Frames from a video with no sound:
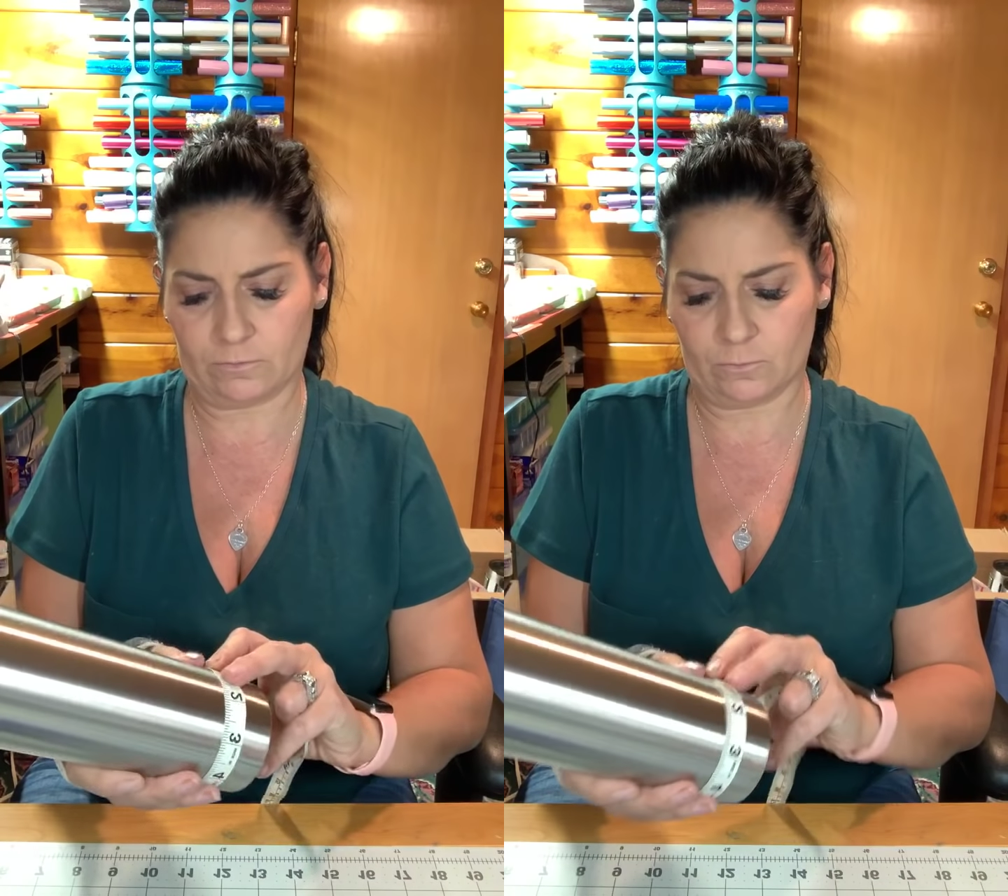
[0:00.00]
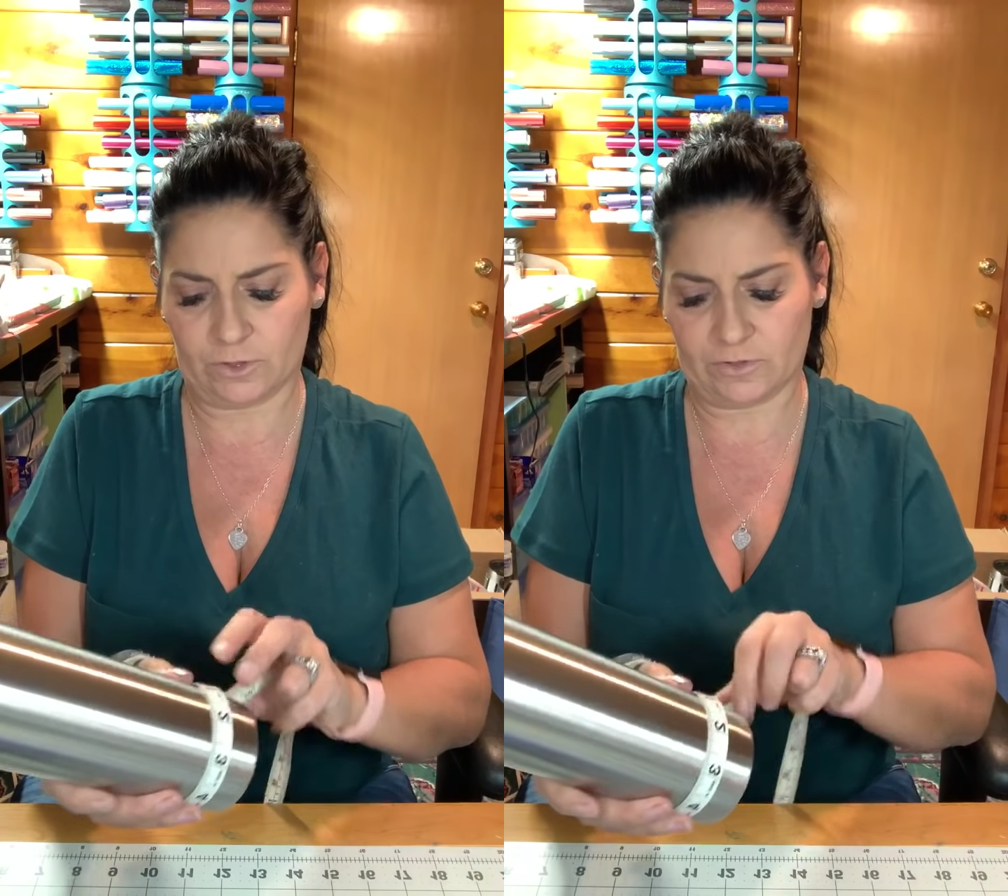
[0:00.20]

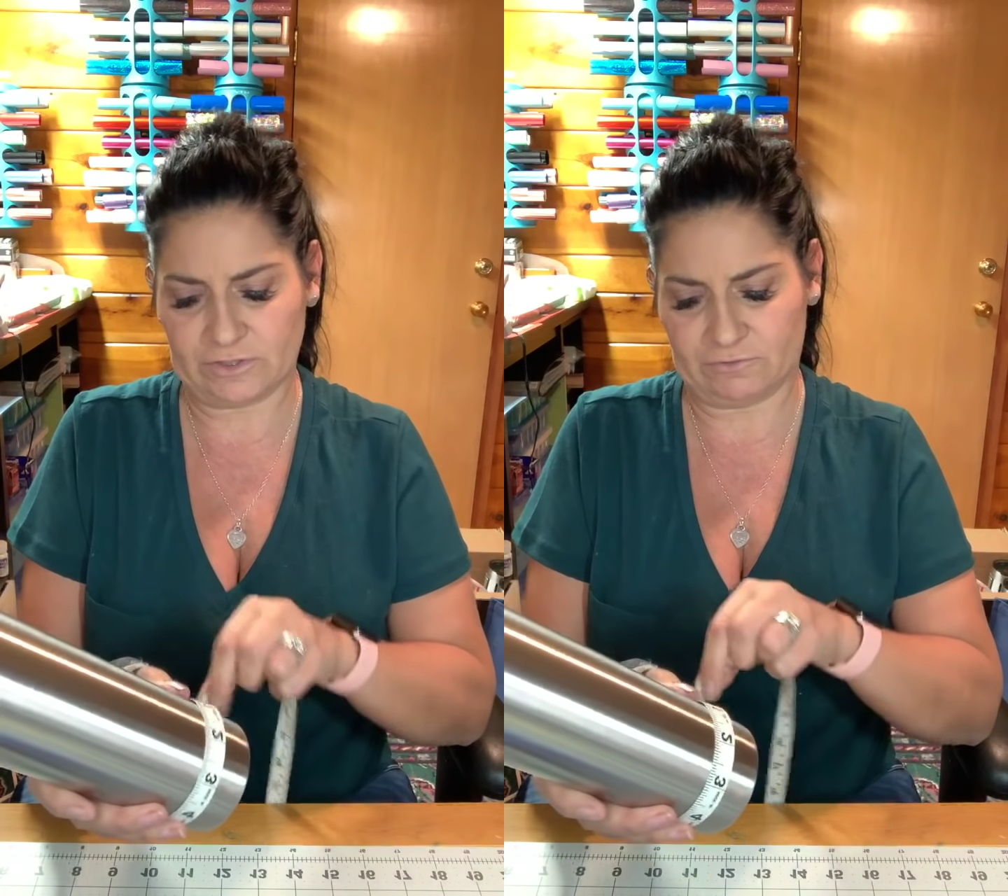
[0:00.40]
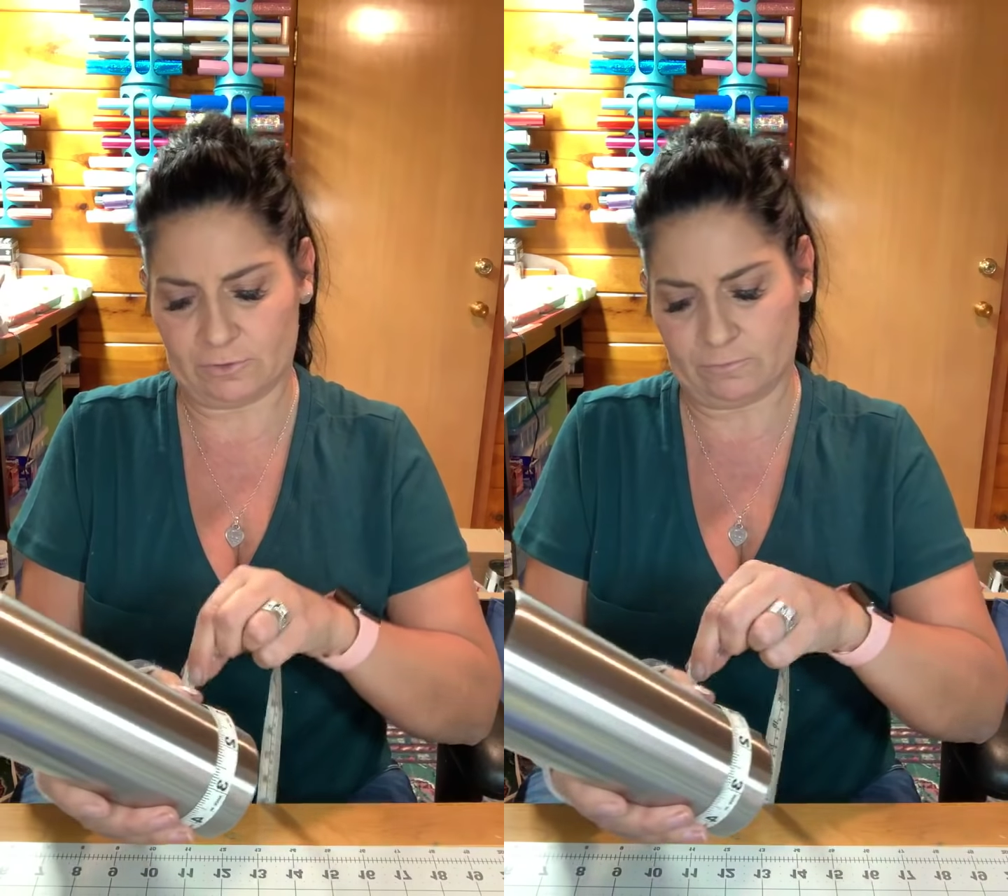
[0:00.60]
with
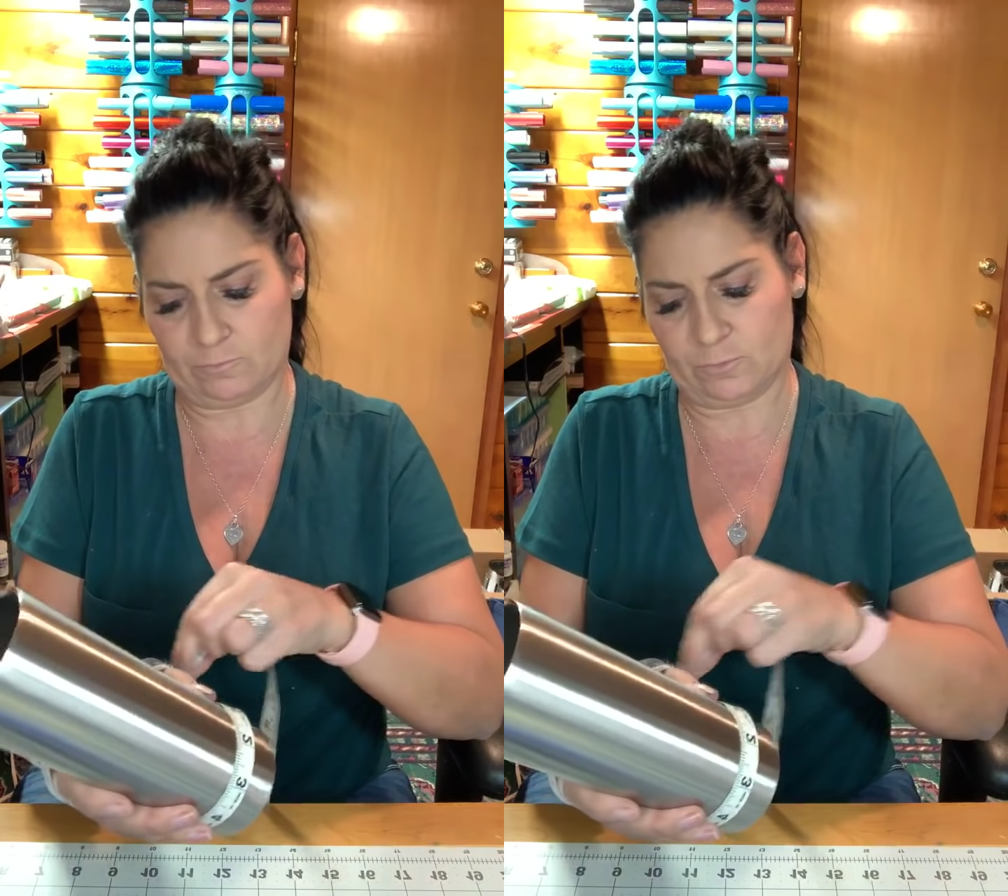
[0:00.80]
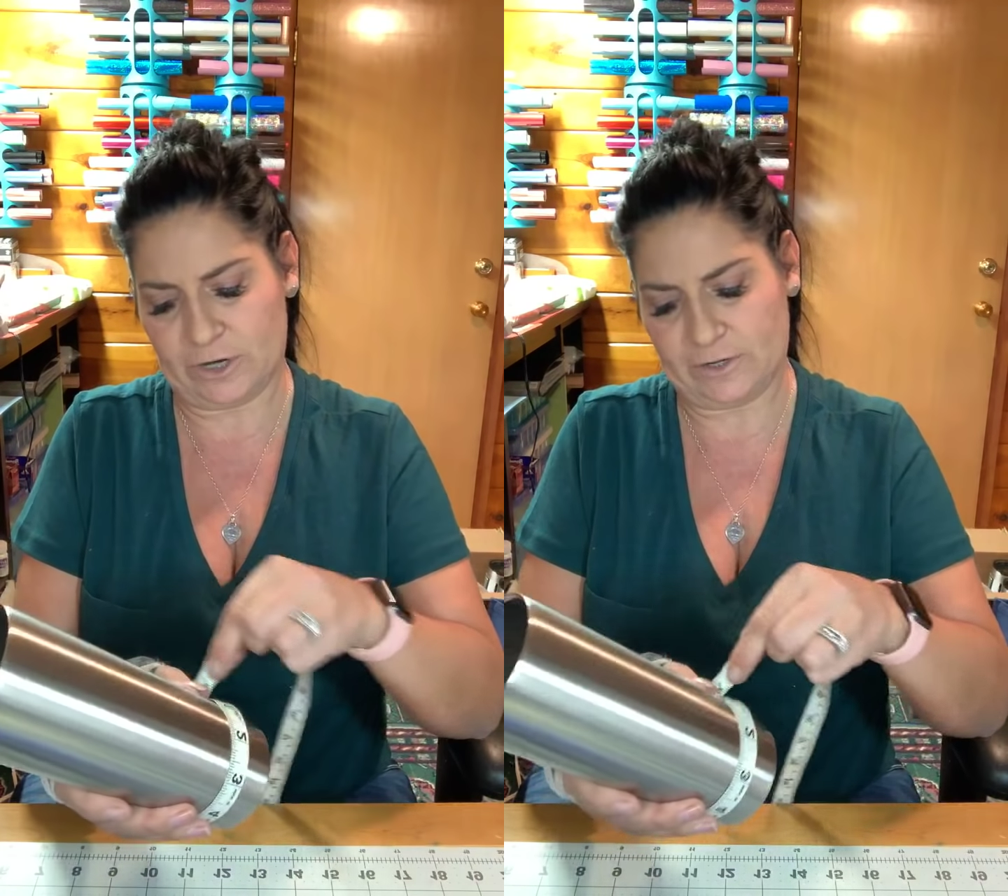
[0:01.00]
different
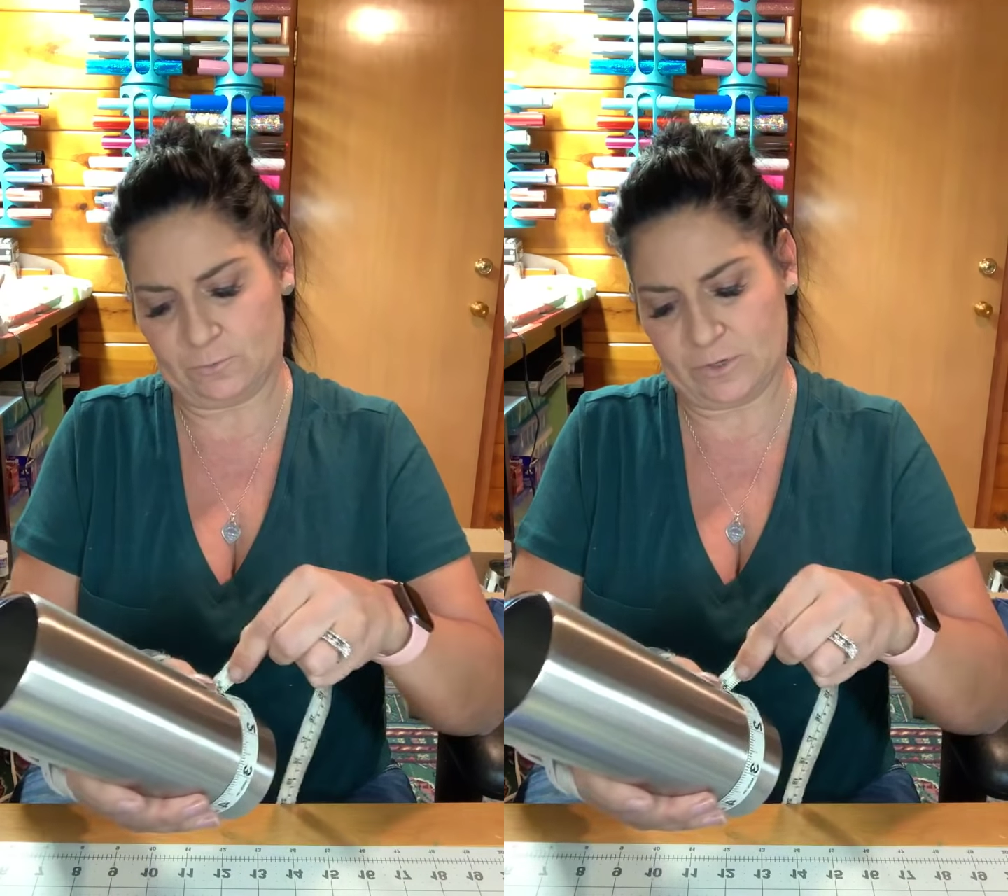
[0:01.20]
brand